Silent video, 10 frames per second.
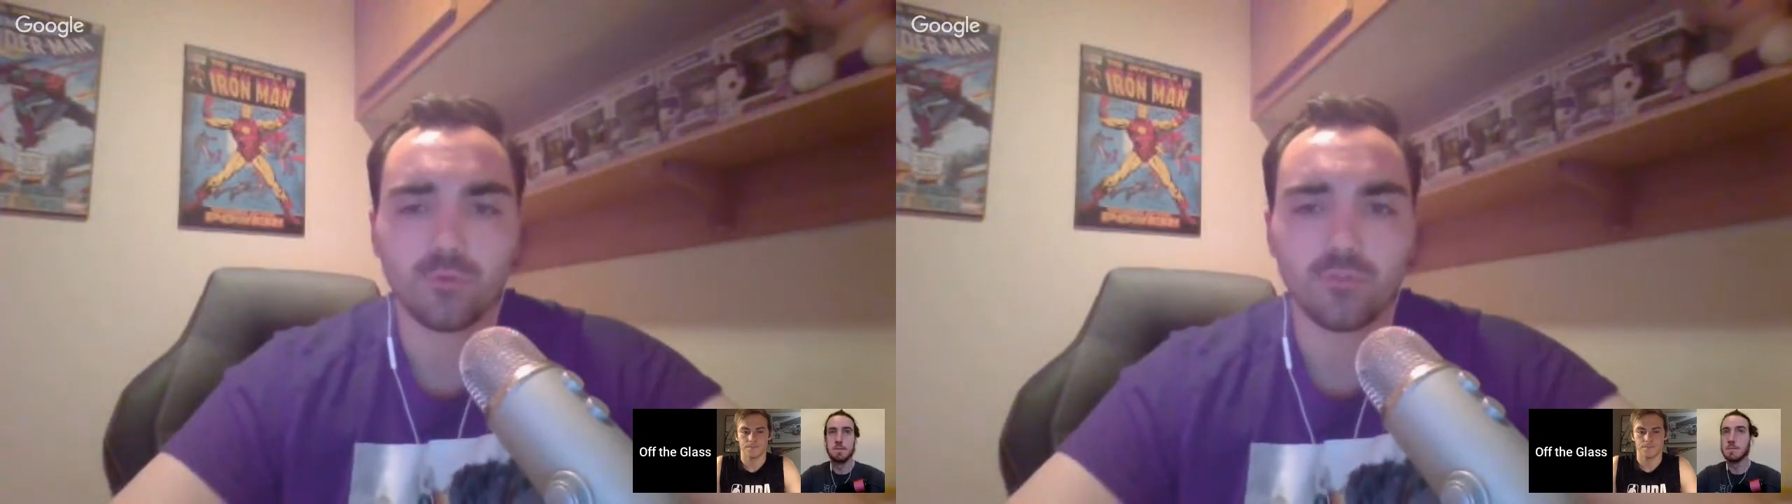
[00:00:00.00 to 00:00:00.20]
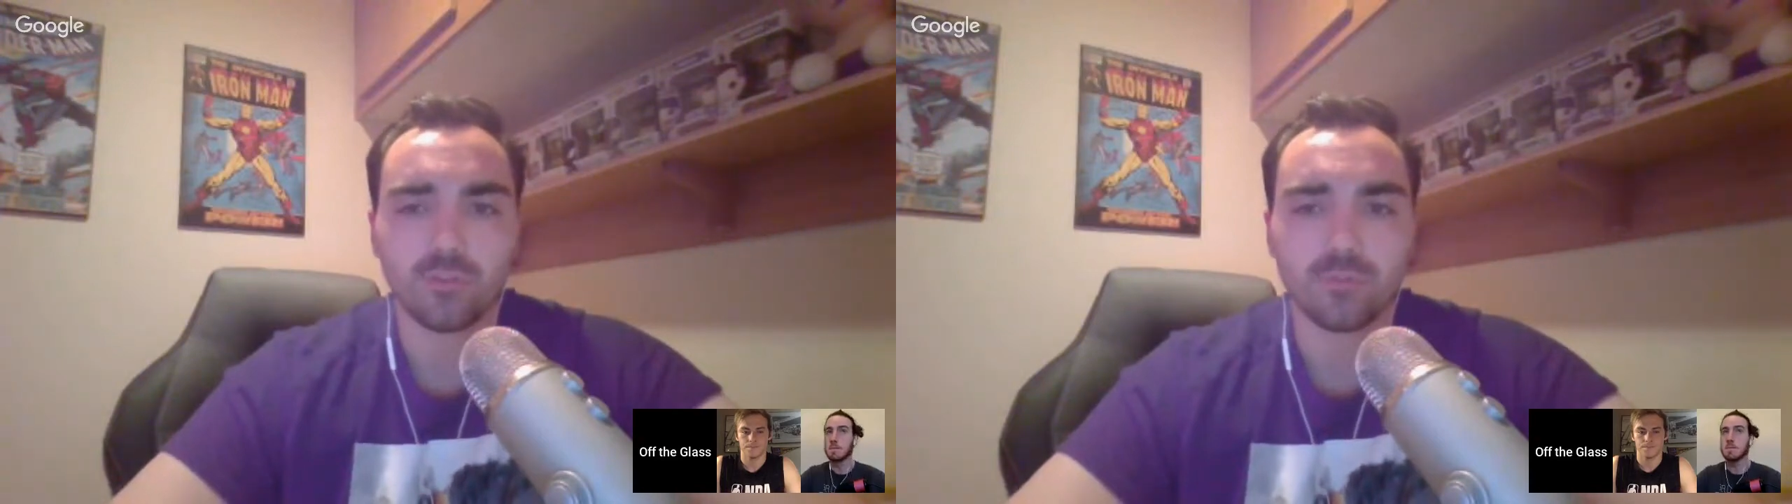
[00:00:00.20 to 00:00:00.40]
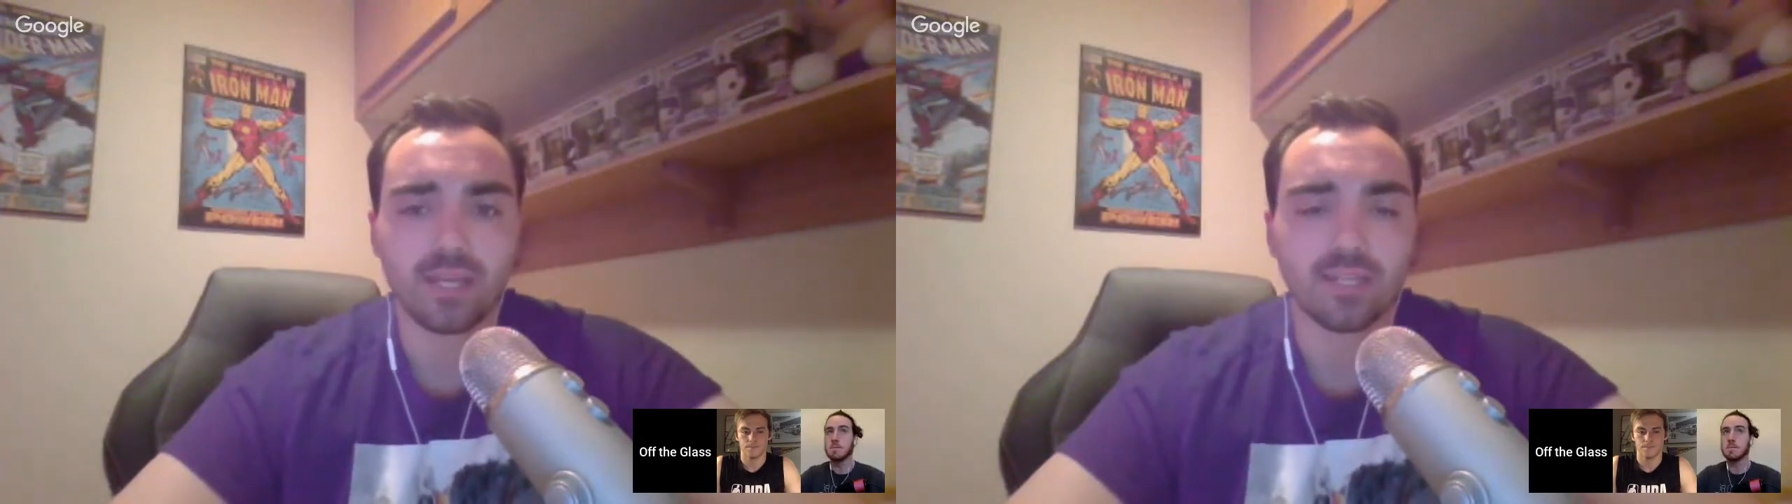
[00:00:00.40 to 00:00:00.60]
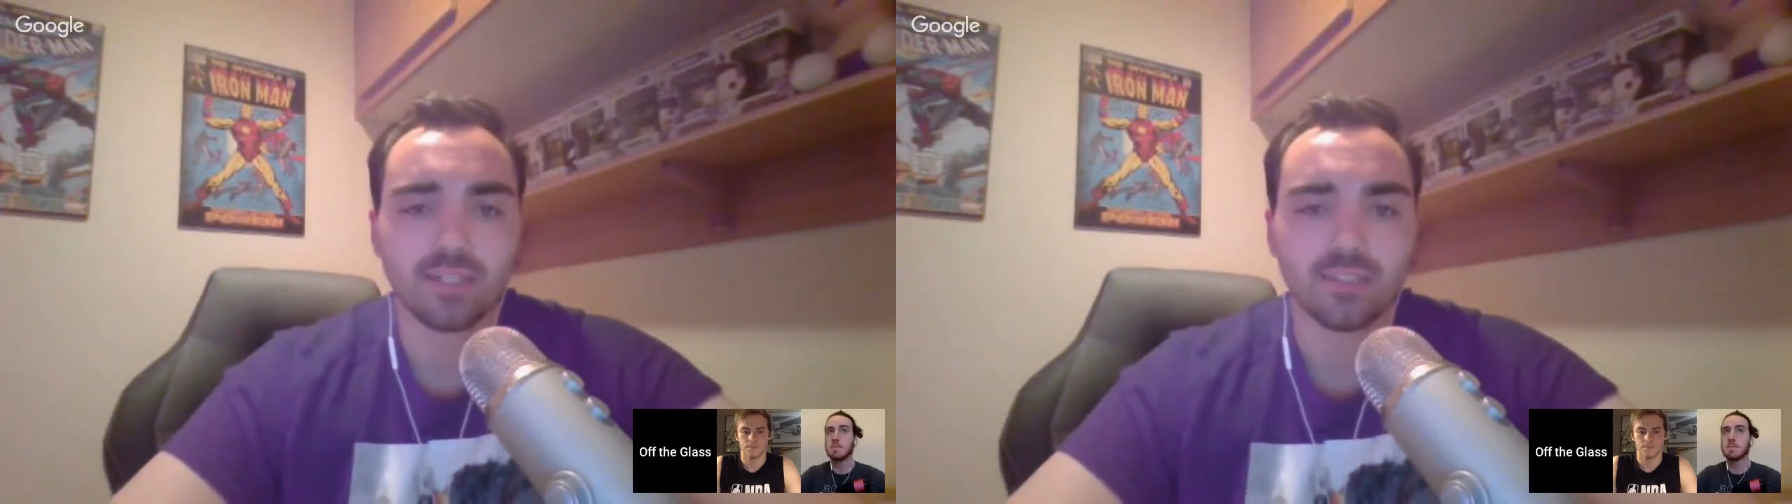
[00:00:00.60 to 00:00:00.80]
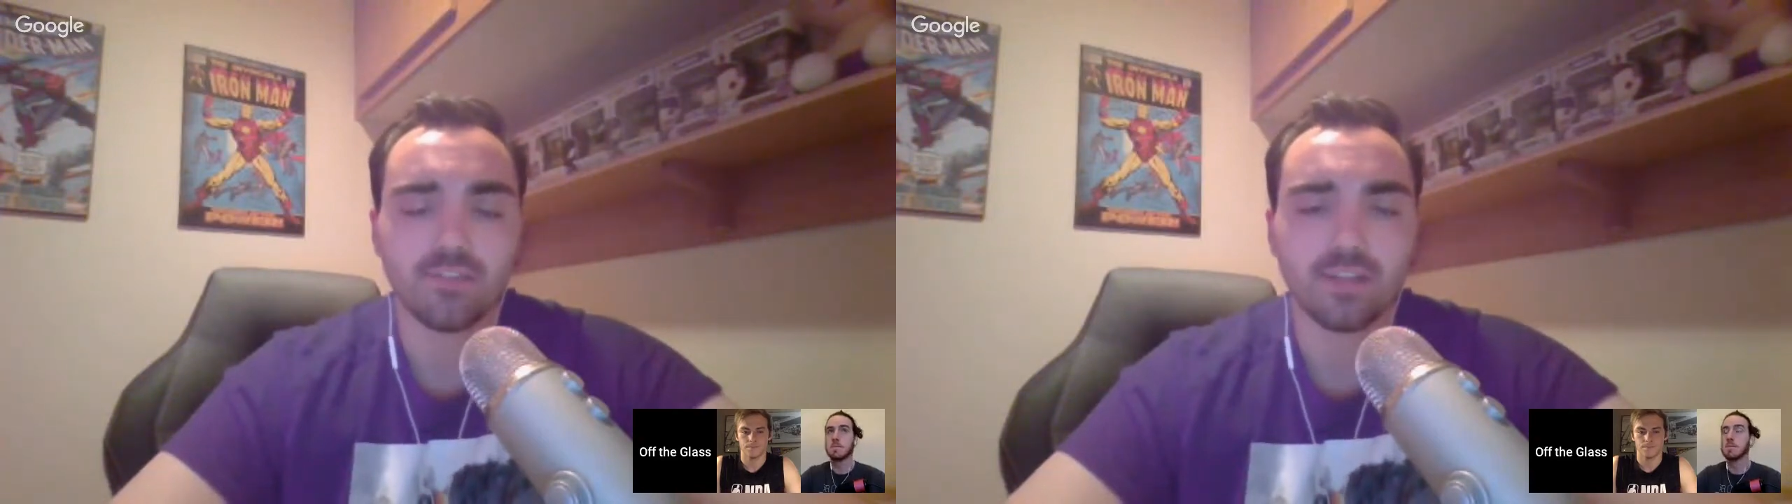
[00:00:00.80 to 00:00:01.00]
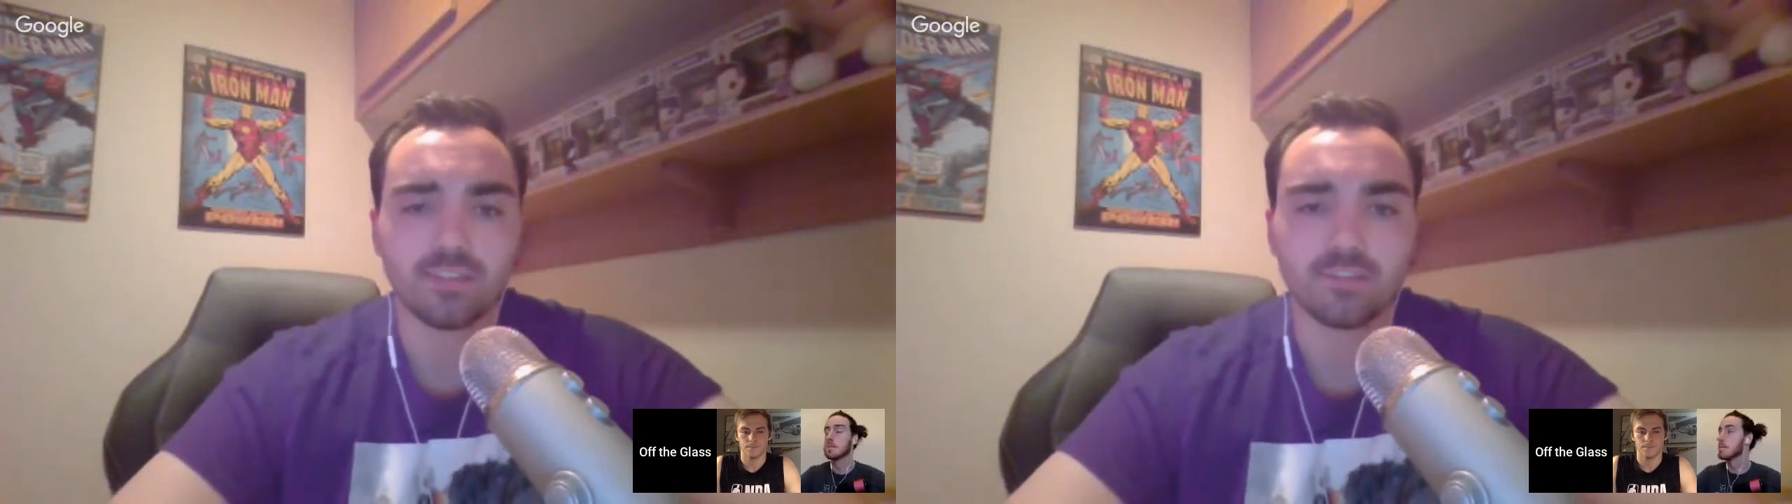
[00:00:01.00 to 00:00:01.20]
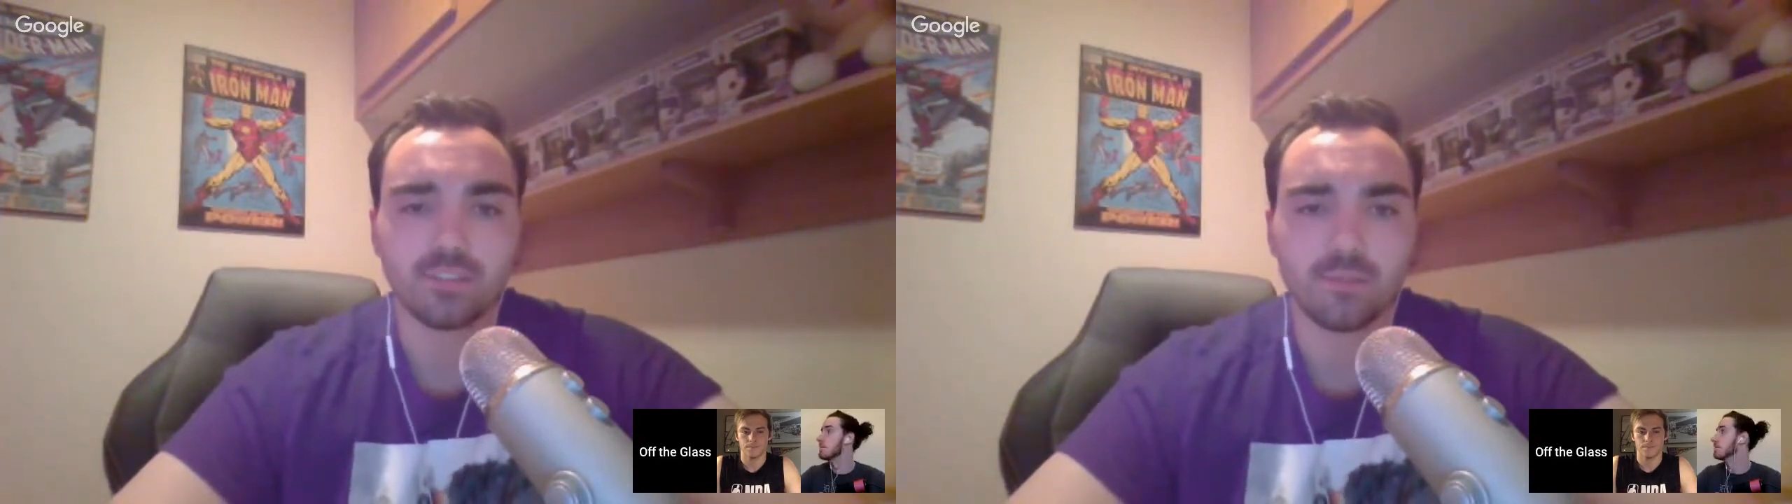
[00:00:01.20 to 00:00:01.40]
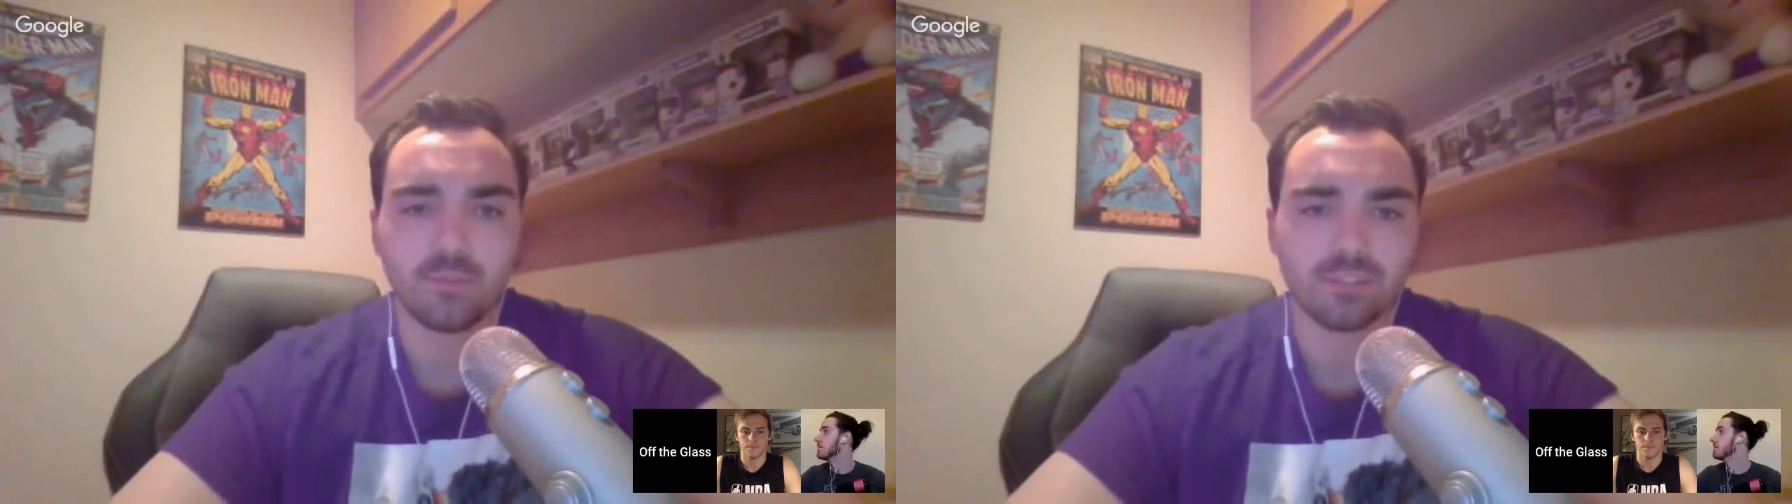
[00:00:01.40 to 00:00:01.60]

from that defensive standpoint.